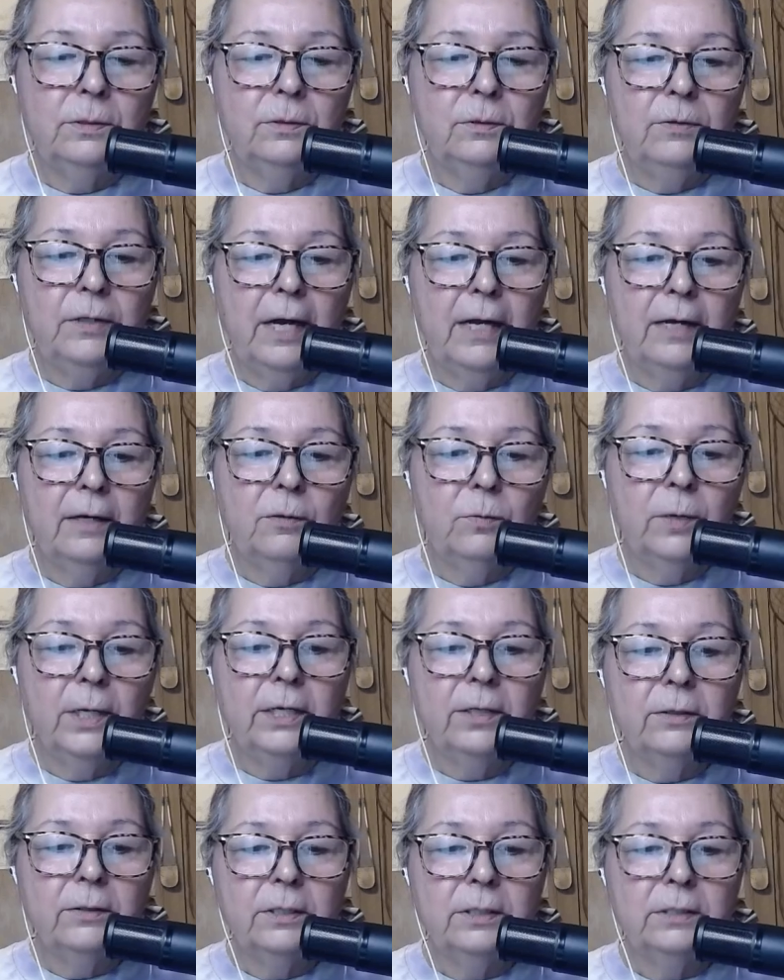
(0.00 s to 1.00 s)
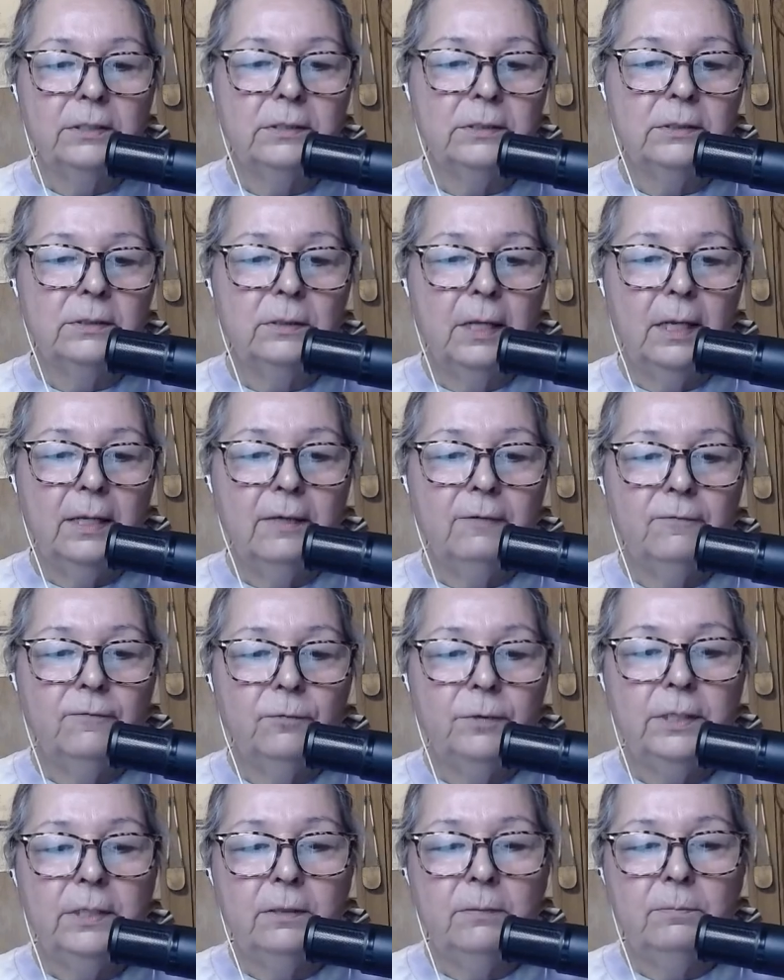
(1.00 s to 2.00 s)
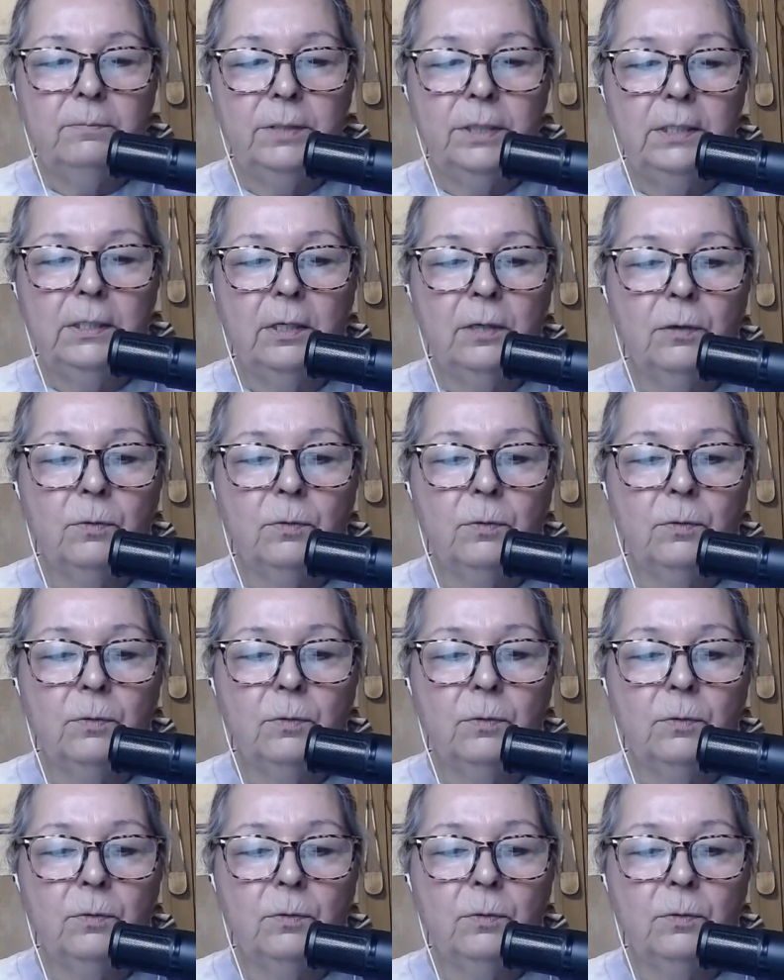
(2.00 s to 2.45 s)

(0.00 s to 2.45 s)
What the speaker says: that awareness, if we can be